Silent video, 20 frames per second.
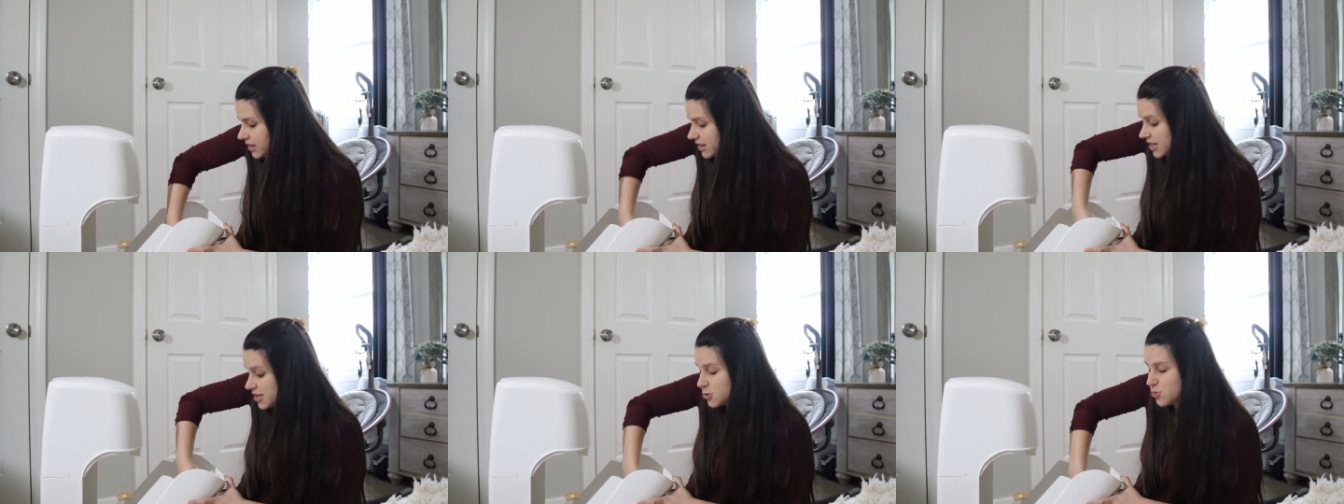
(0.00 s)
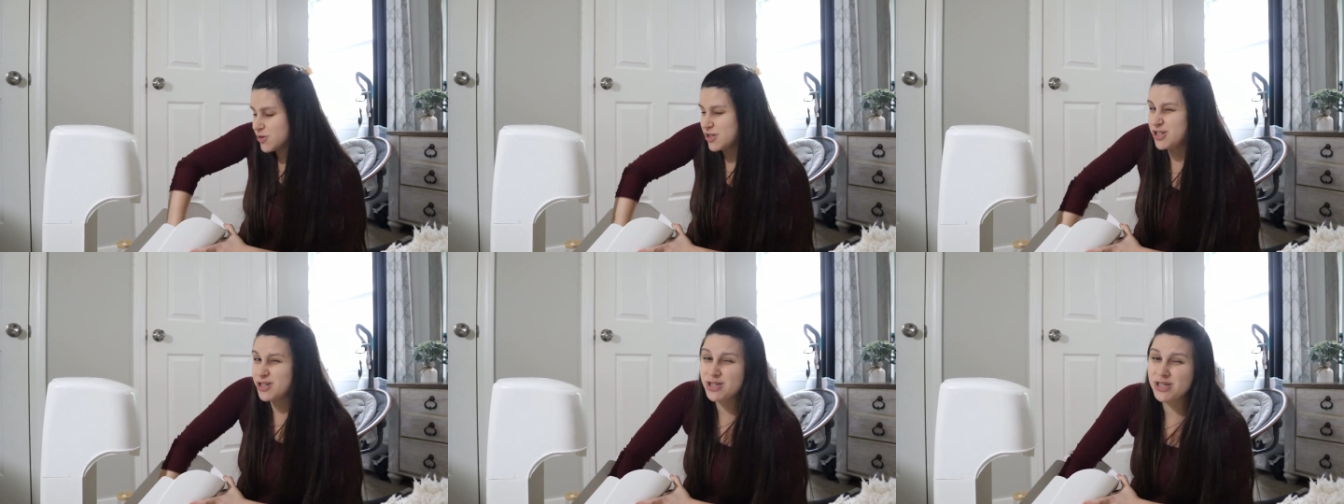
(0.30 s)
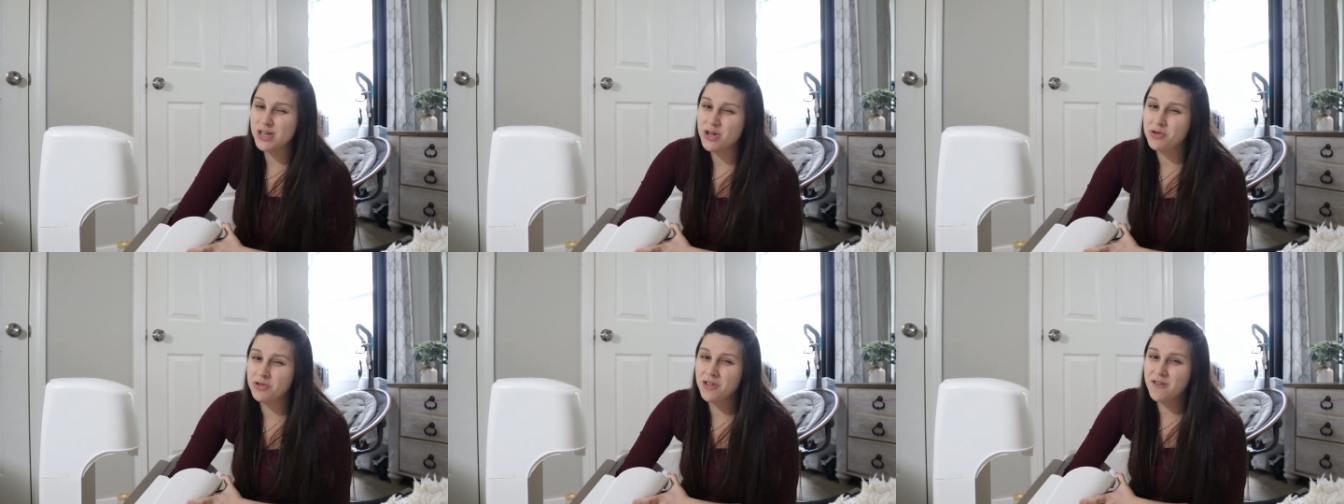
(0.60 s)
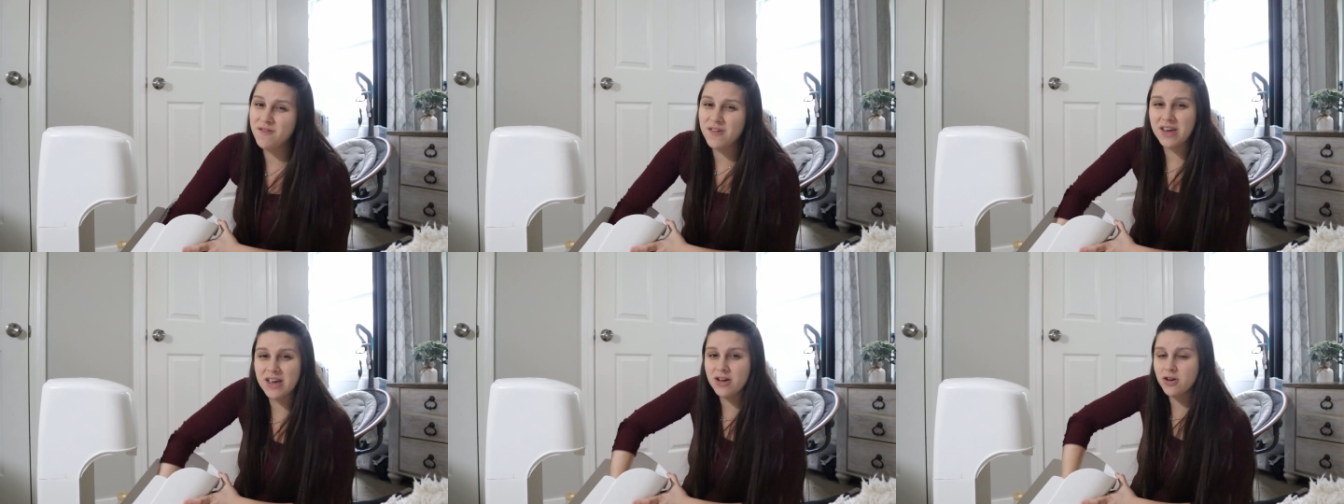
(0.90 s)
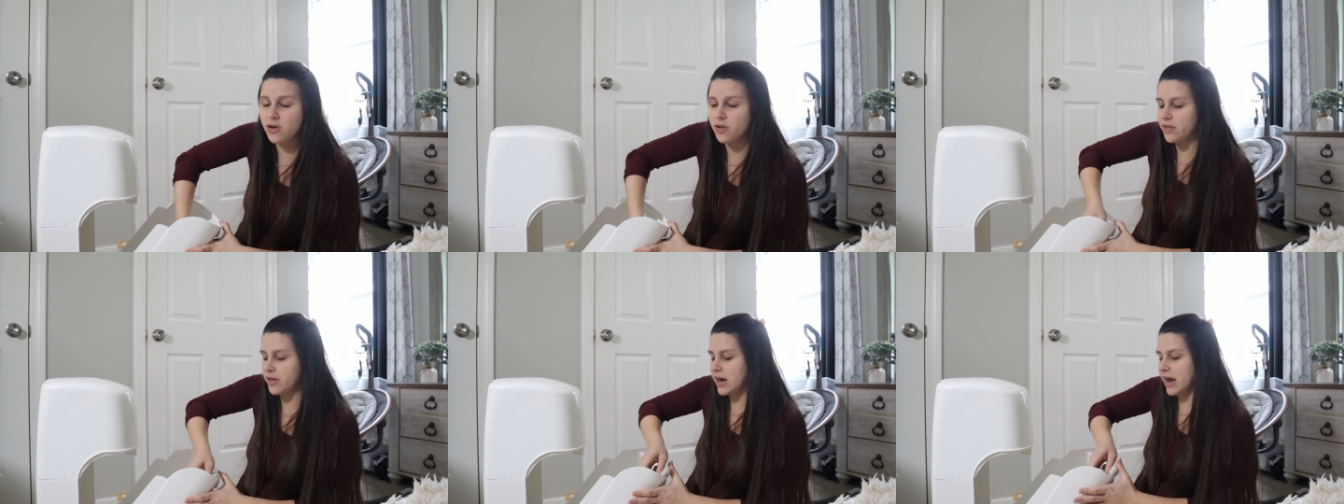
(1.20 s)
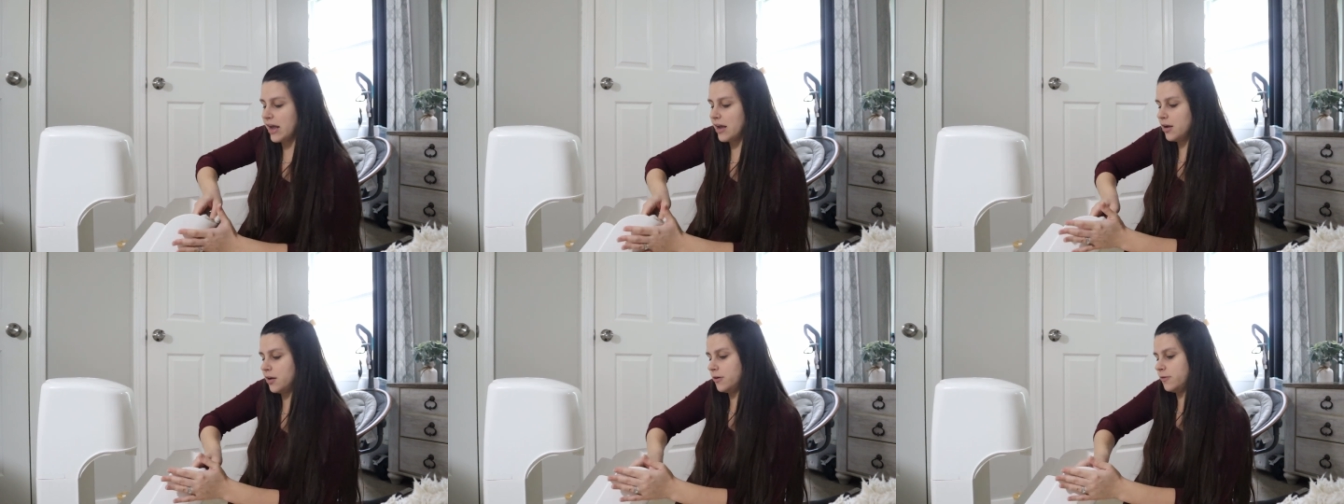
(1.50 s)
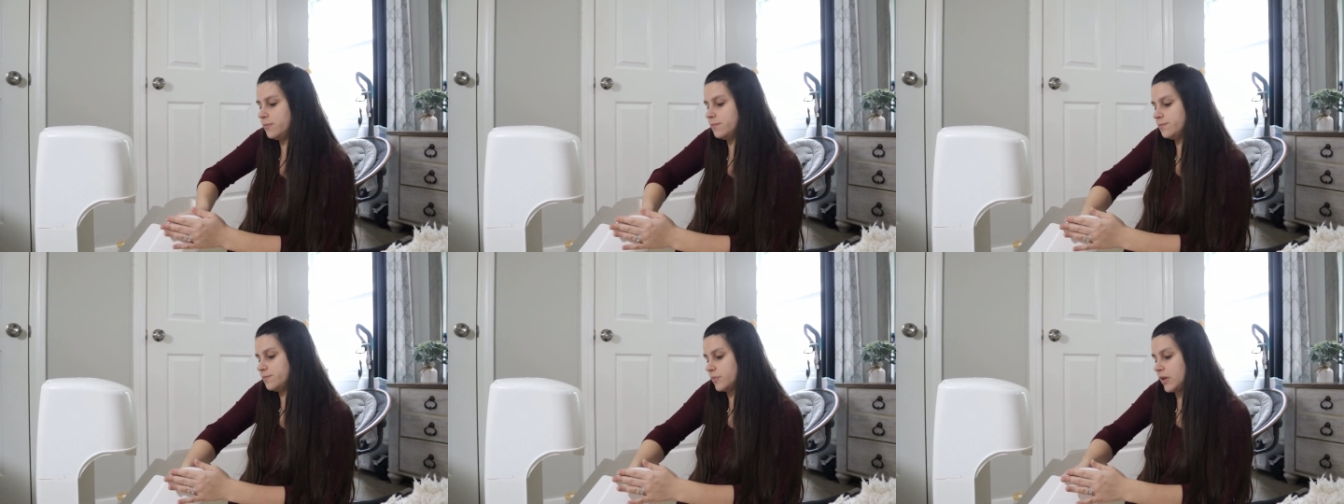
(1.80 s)
this was just the only vehicle that I
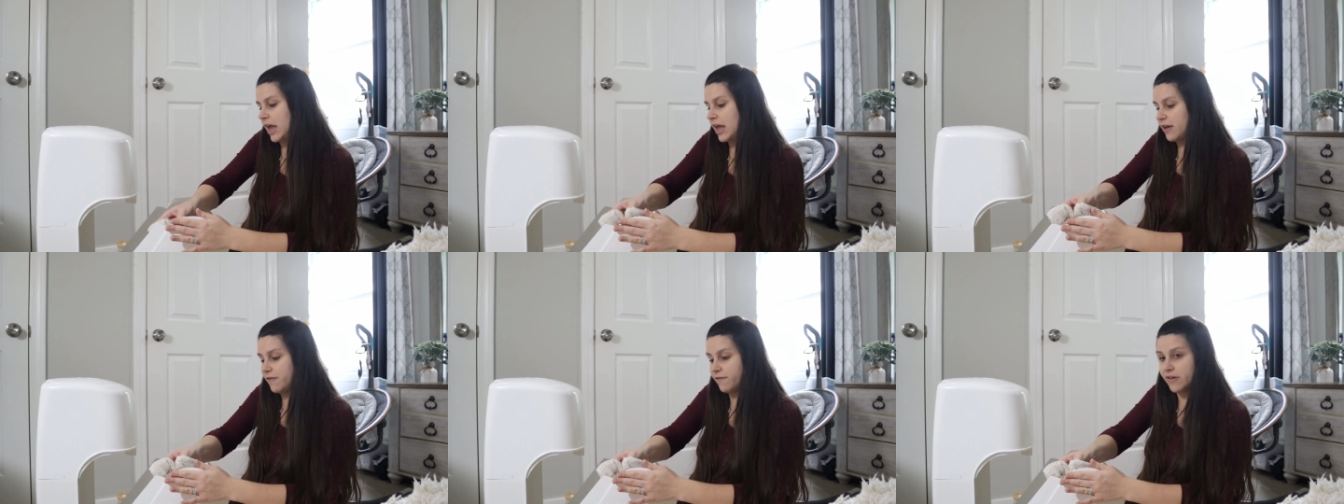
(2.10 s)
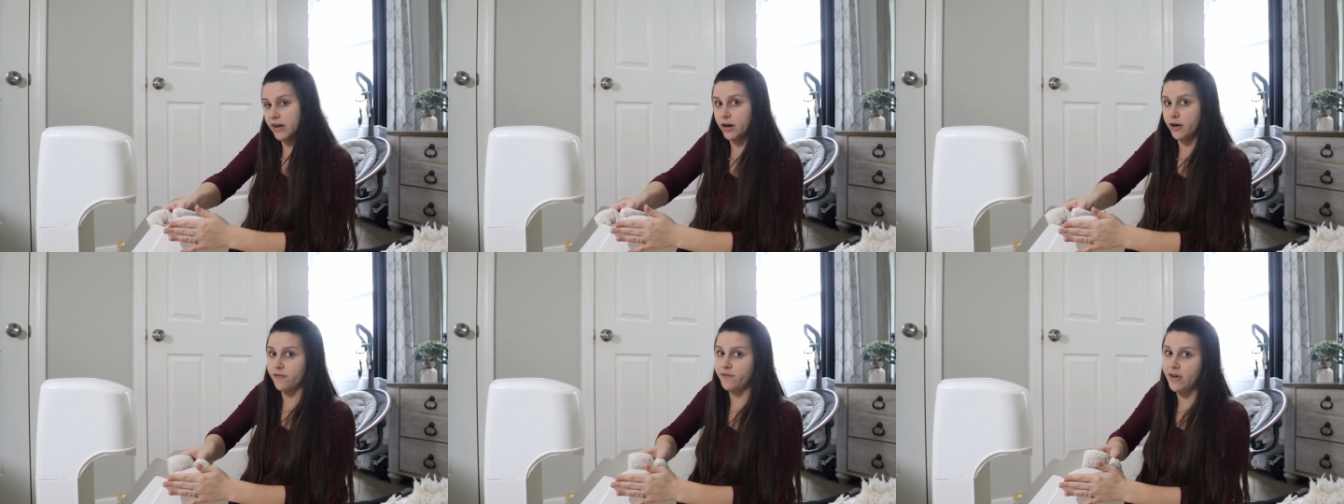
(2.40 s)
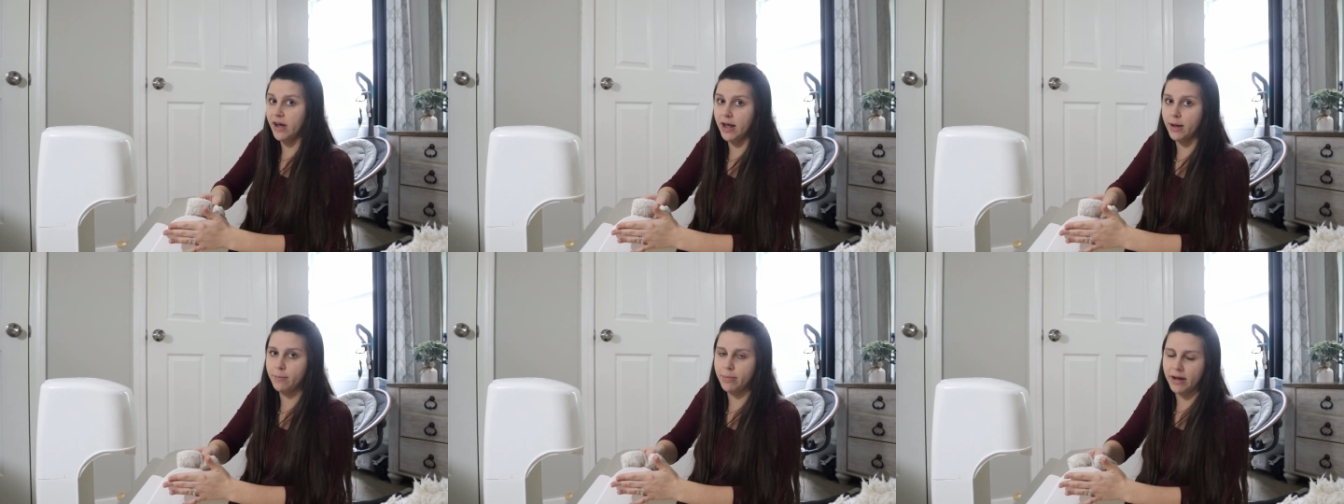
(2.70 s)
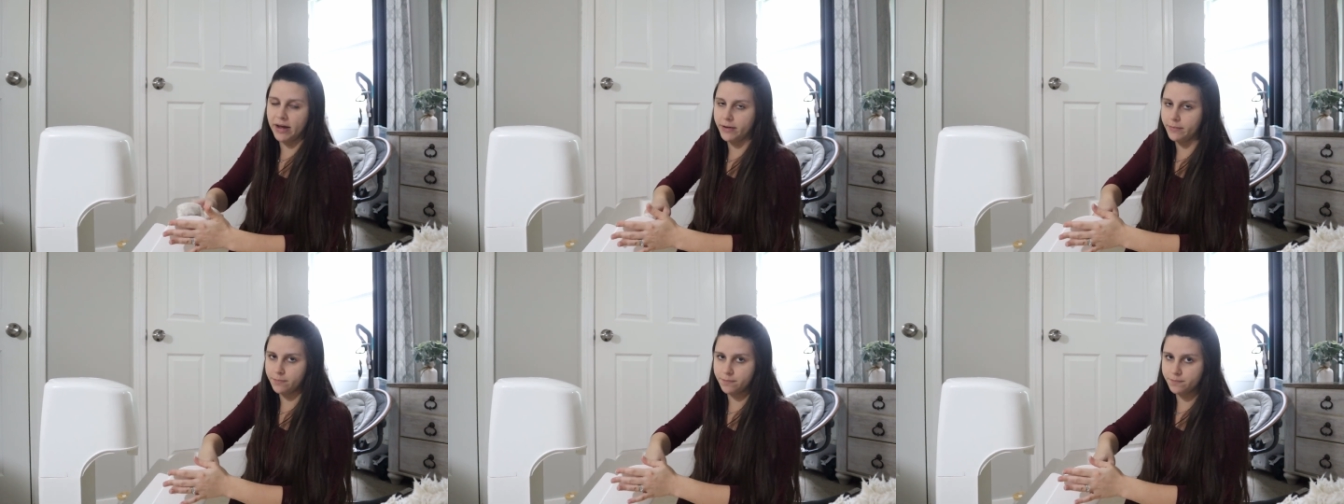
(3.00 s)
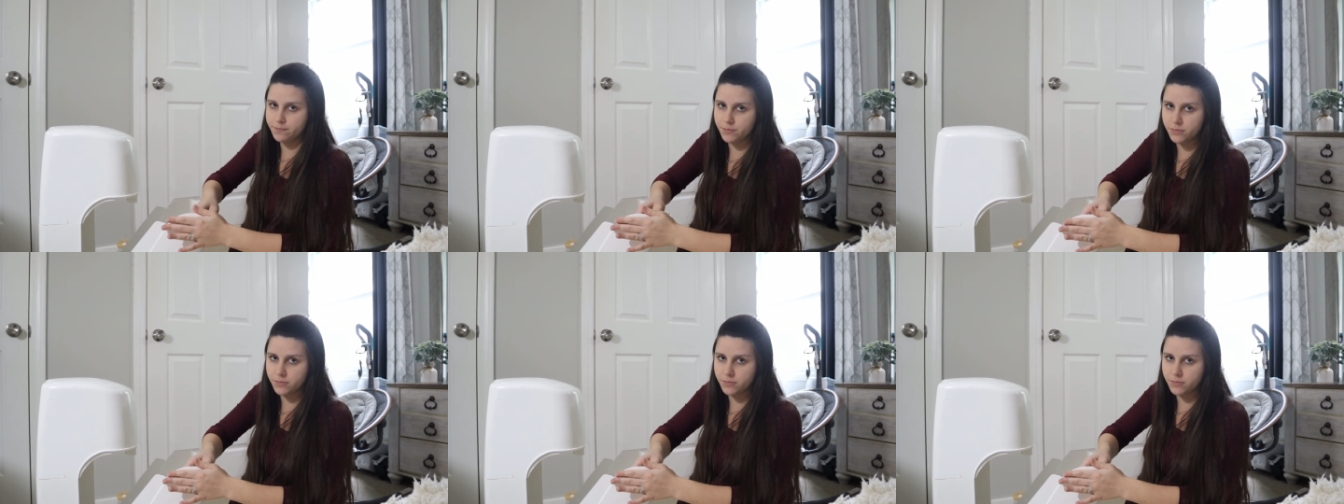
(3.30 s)
could like verify by